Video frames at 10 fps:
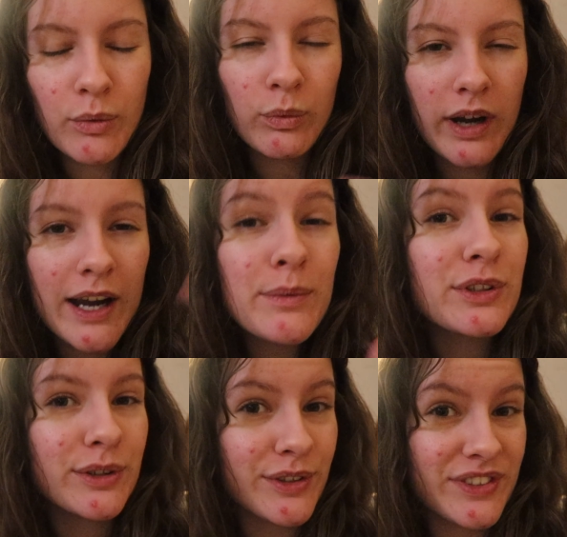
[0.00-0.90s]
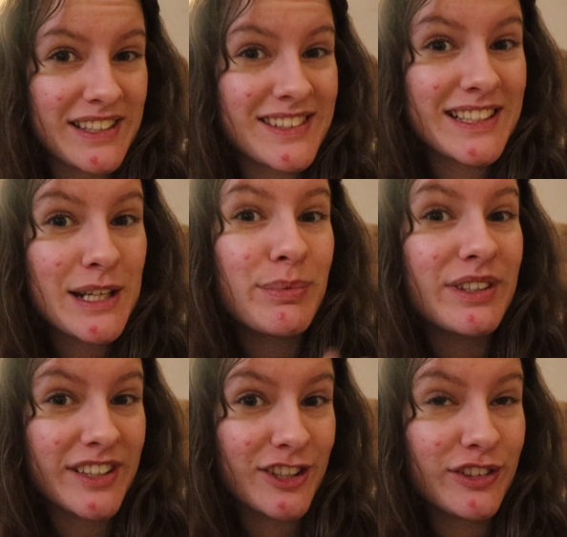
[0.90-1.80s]
What I would call Saturday, but
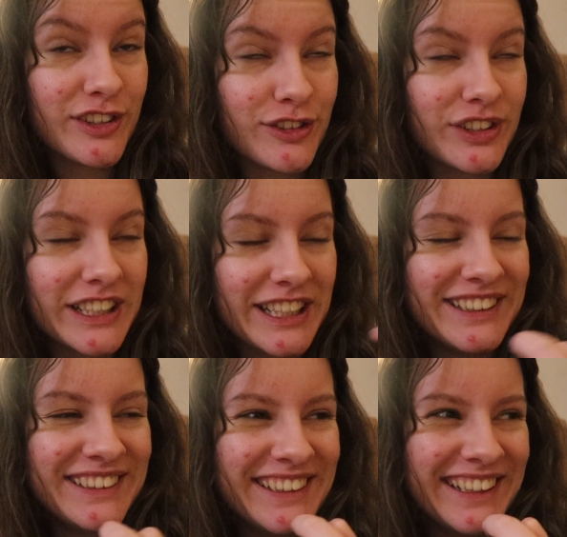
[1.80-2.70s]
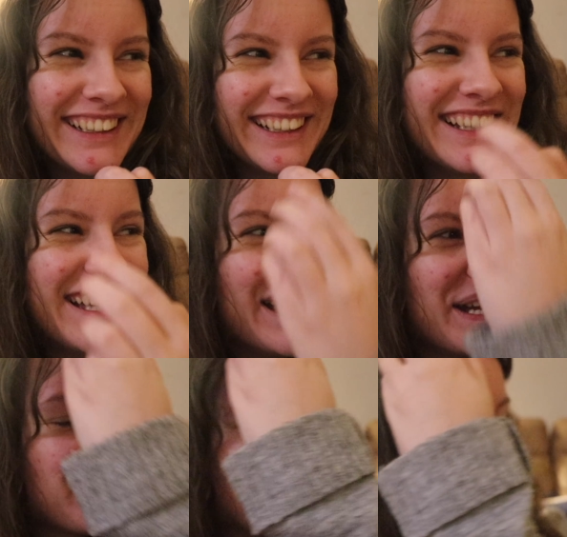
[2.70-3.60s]
it's actually Sunday.
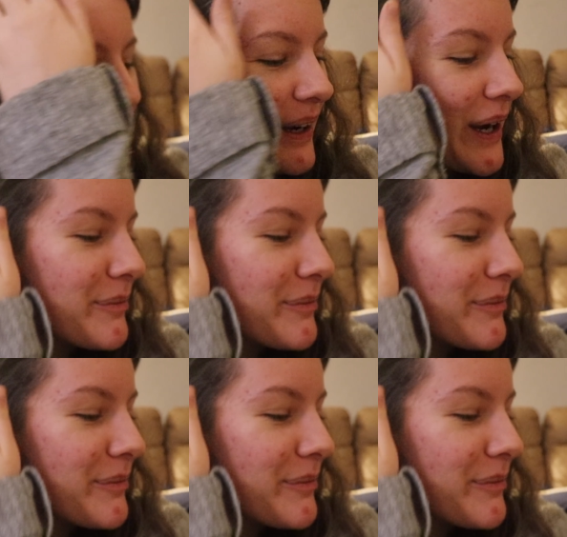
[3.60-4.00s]
But